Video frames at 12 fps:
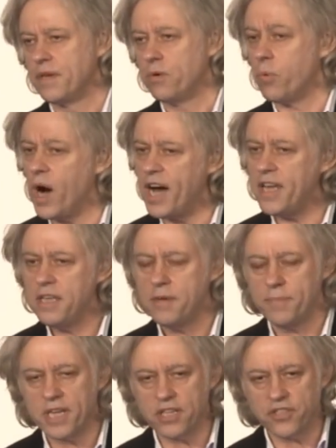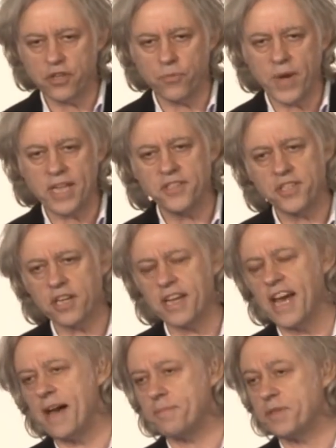Why? Because the rents are
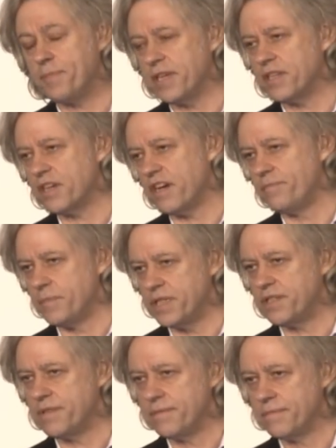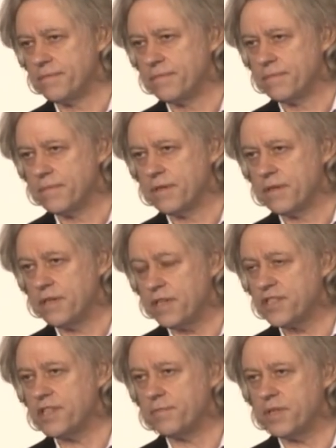capped by the government.
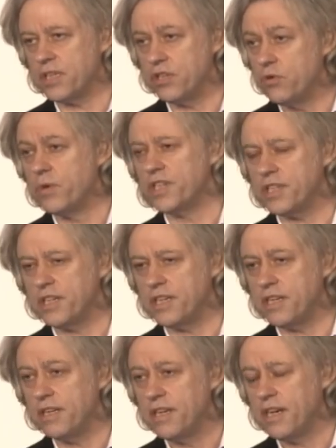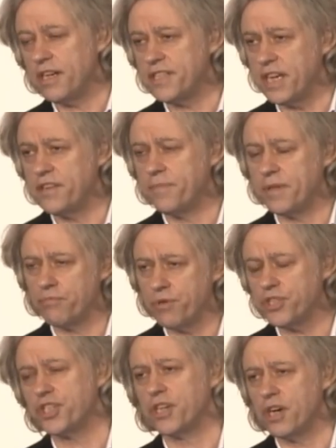Not something you want to hear. I doubt you'd be
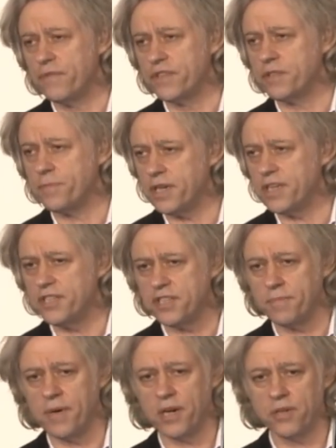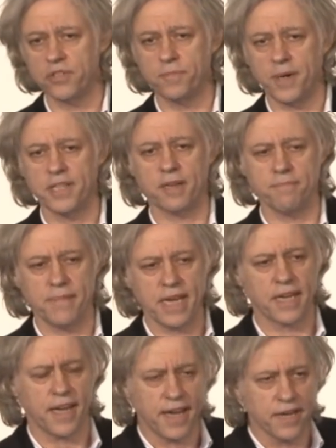rushing over to Berlin tomorrow to buy that
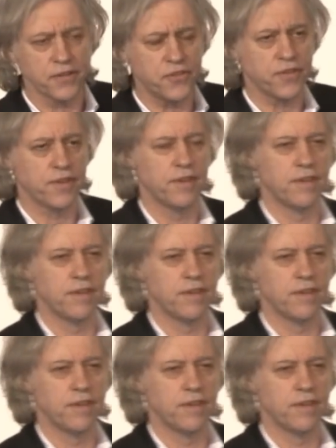mega house.